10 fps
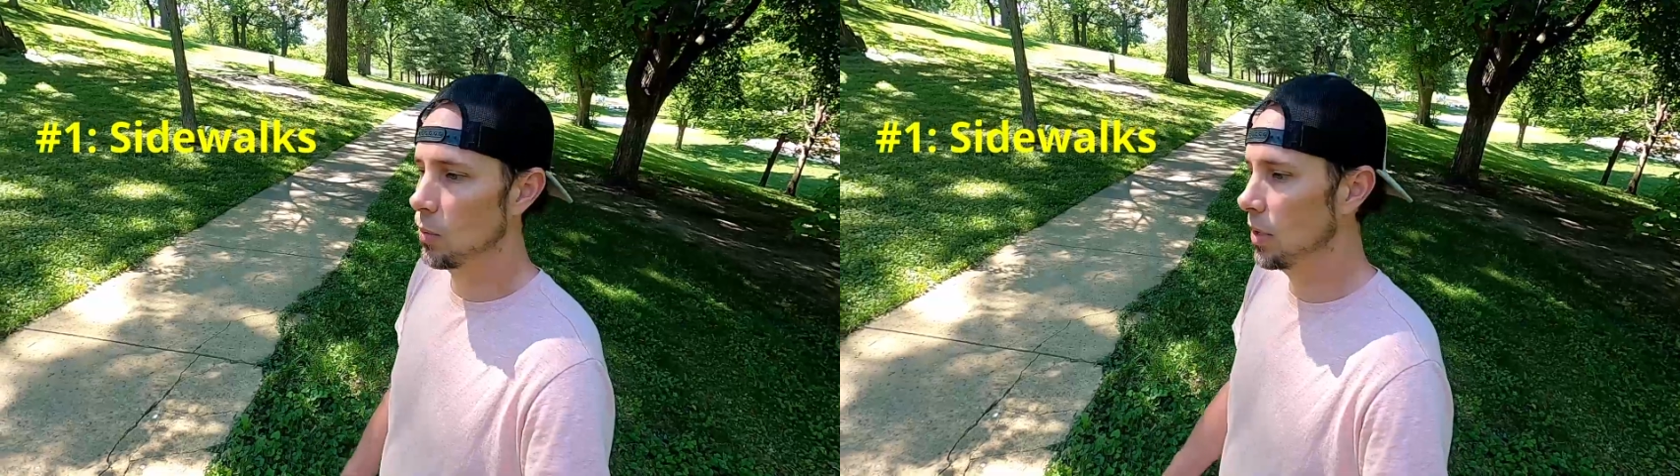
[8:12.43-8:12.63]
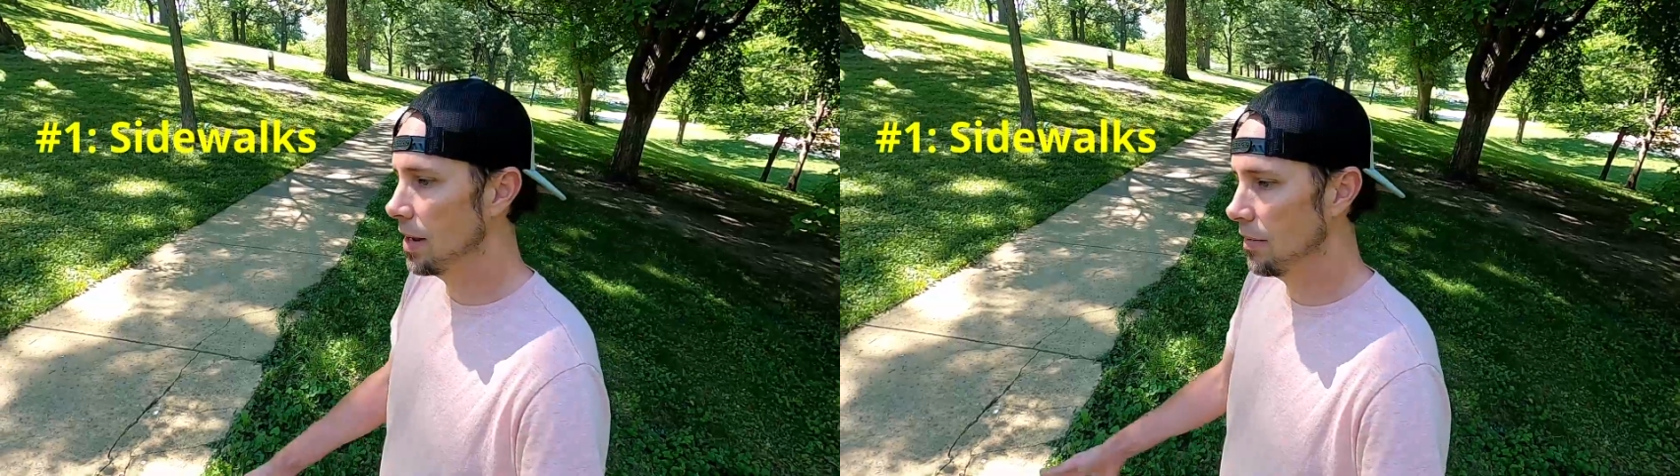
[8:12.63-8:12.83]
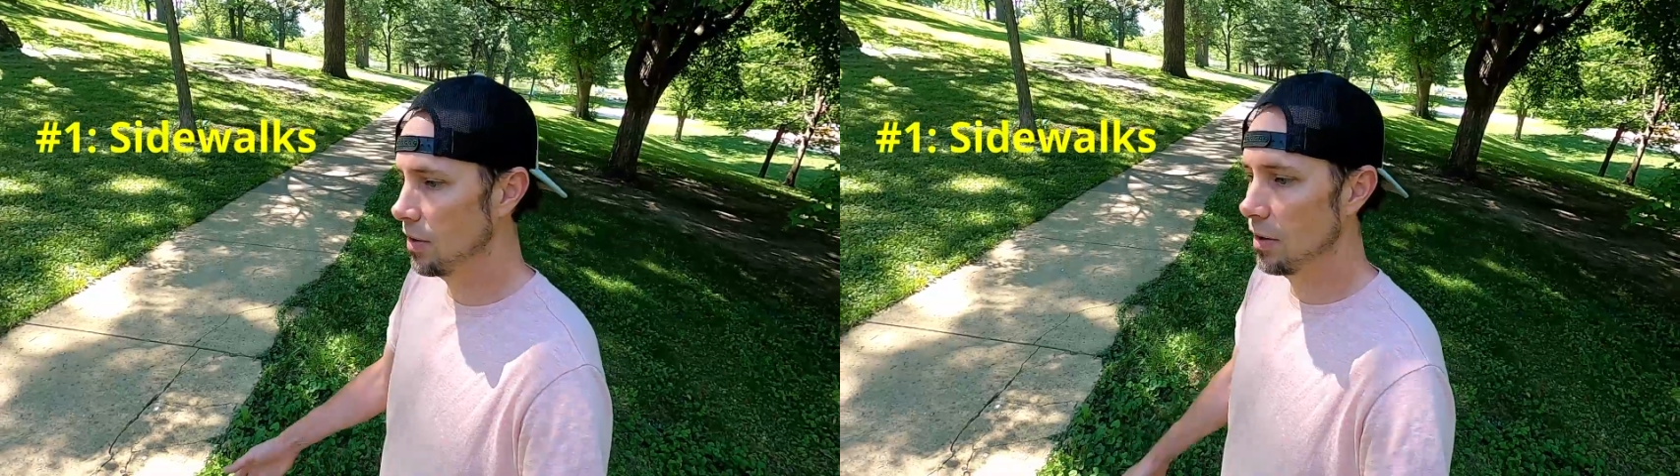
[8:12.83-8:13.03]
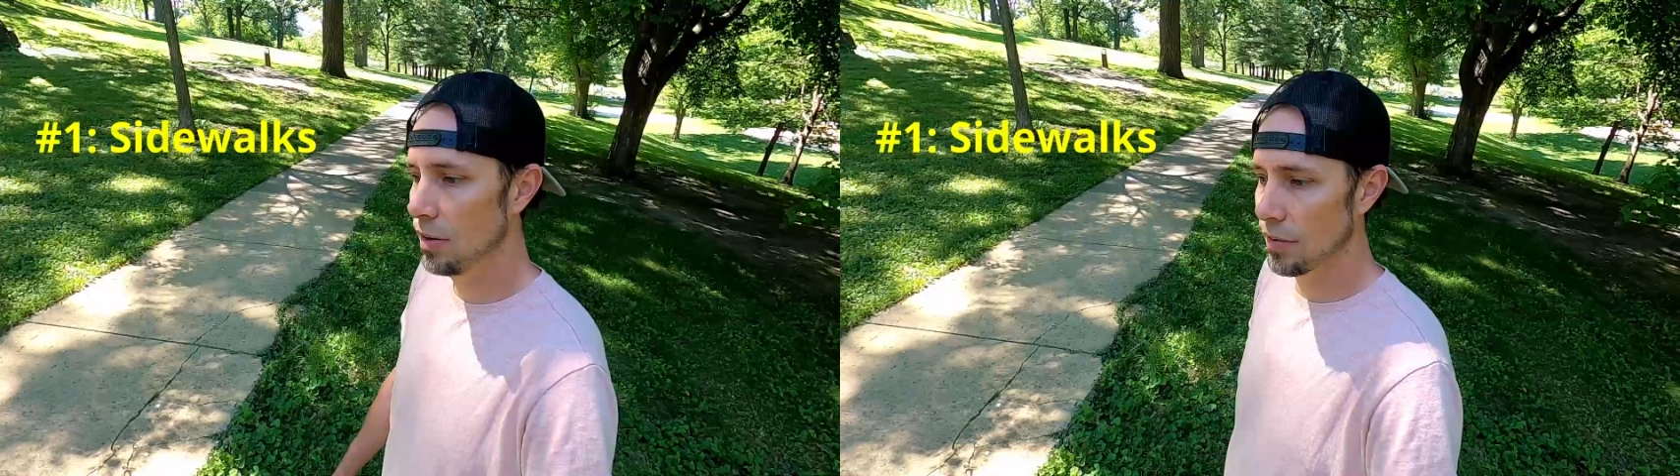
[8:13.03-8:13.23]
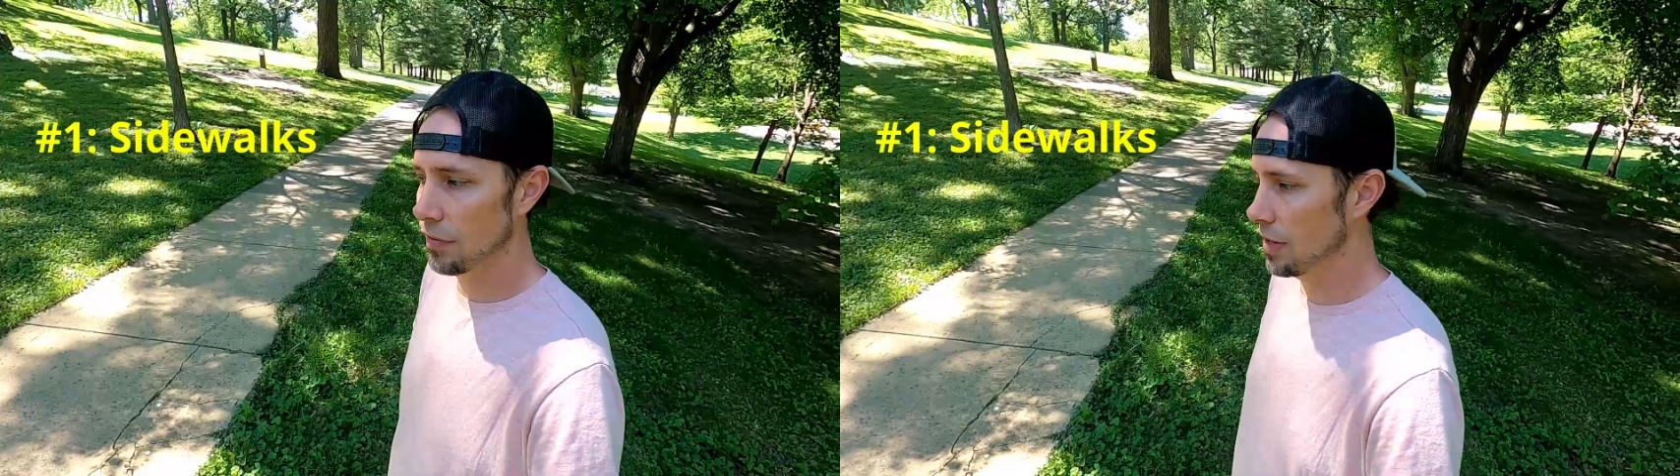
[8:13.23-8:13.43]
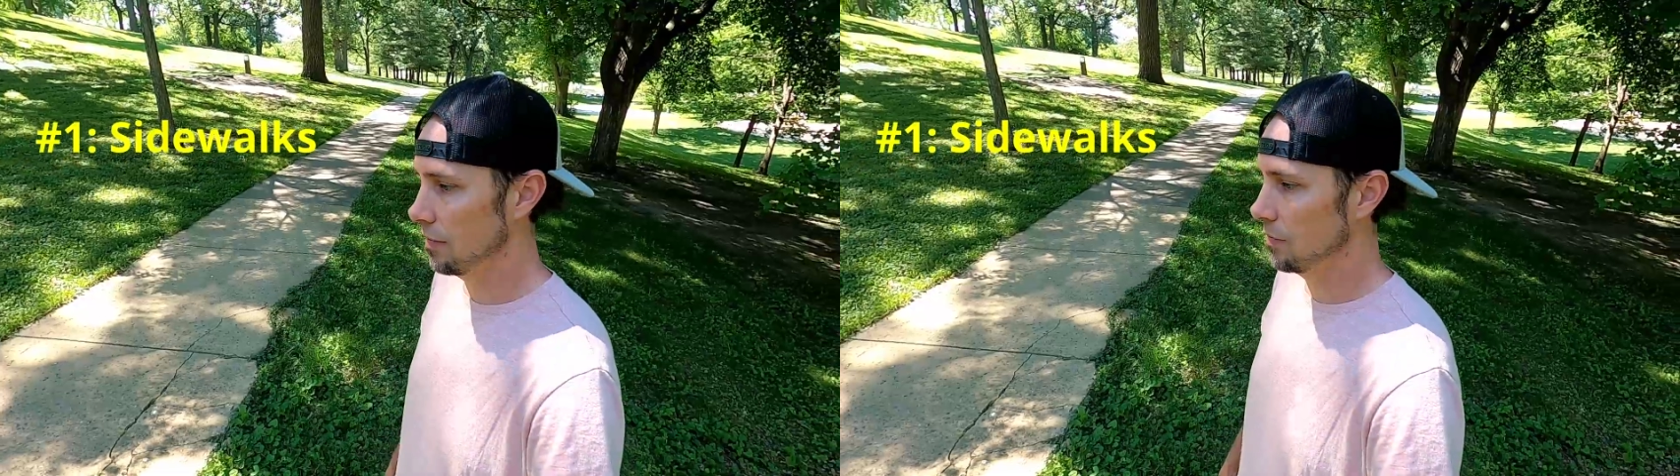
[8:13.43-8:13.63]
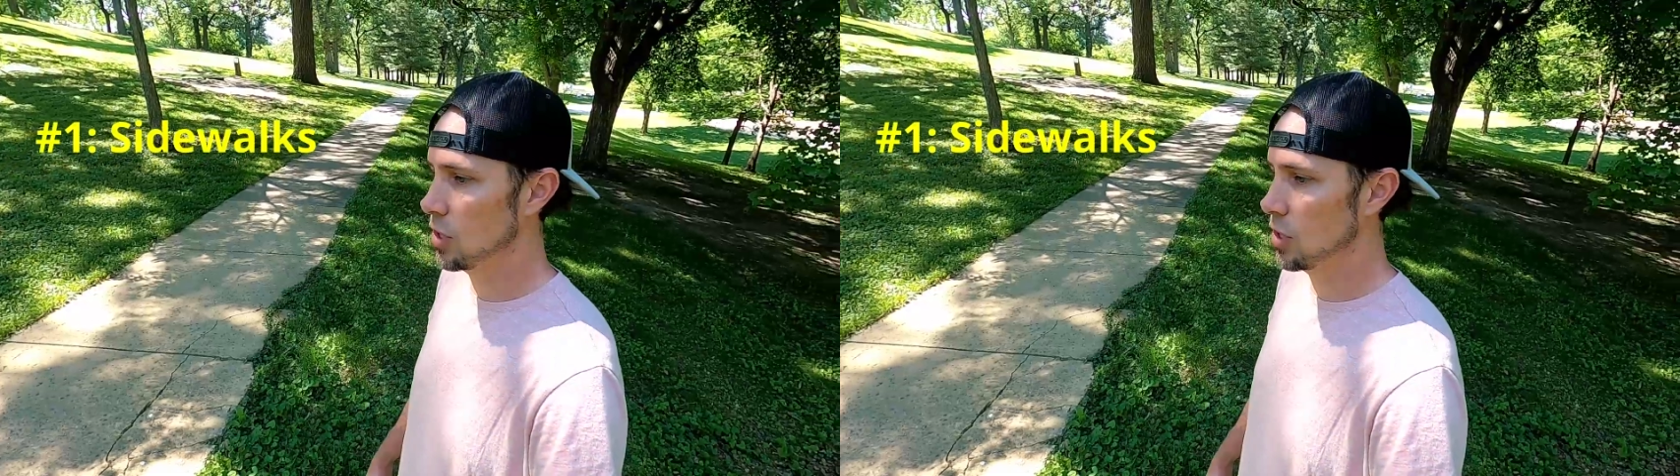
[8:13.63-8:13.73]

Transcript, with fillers: whatever if they